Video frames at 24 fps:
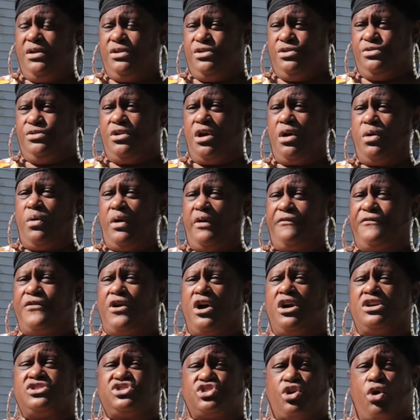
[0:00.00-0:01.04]
you know,
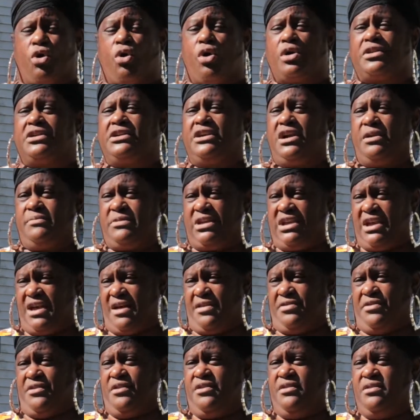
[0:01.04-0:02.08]
for us all to come
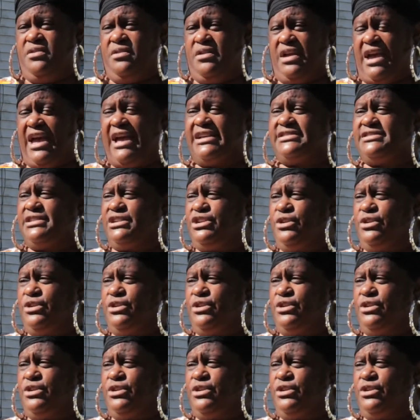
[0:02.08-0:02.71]
together as a